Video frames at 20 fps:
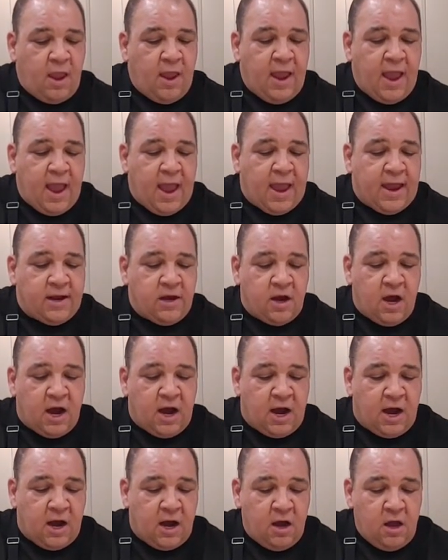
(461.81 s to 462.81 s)
And
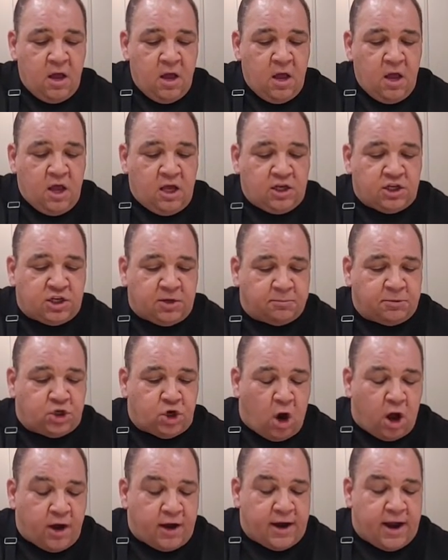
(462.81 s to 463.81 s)
some
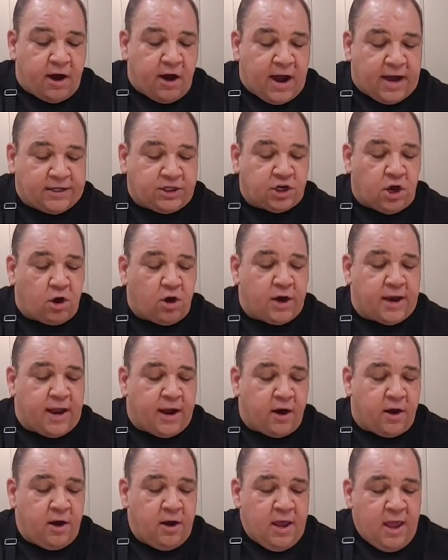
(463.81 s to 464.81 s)
giardiniera, hot
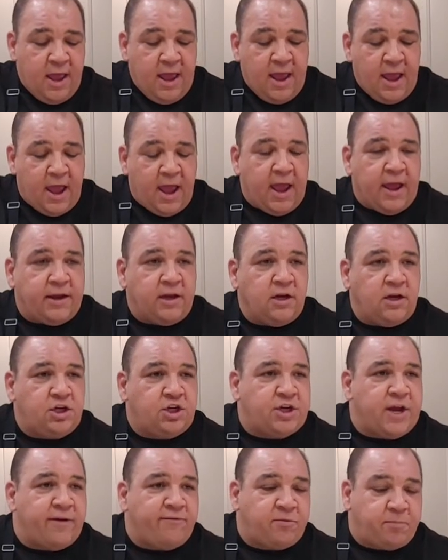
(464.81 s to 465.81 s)
giardiniera, and
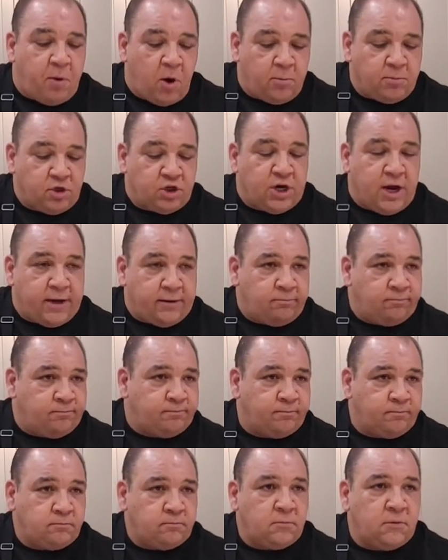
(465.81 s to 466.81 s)
shaved Parmesan.
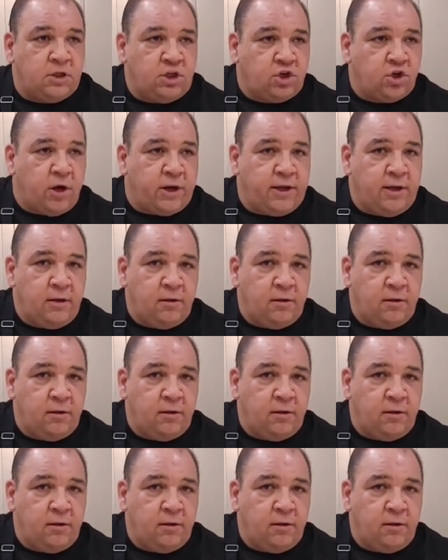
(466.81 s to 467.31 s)
Enjoy.